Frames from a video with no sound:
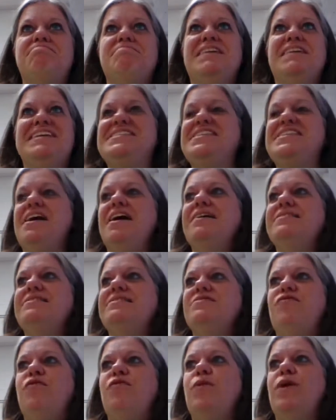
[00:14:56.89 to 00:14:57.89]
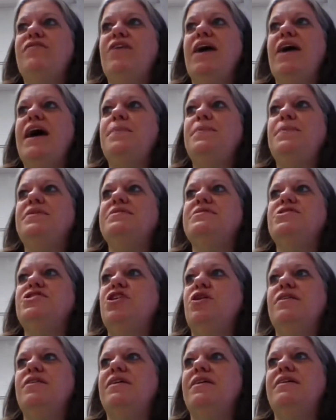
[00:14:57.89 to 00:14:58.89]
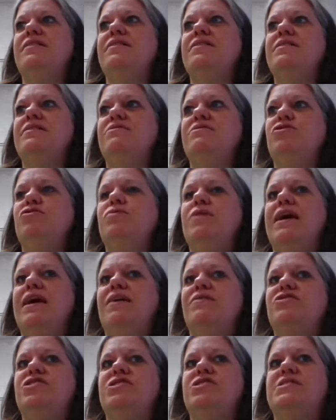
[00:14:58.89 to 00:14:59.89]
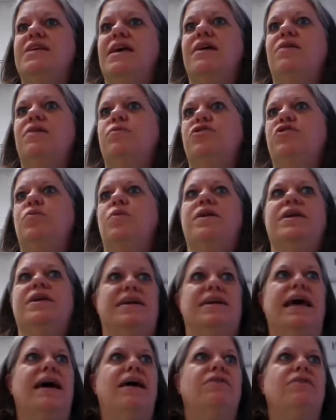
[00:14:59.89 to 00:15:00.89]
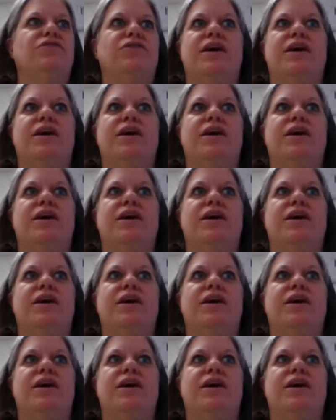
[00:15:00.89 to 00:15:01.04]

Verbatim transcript: he's not, whatever happens, you know, and, the, and the, you can't just say when you want to get out.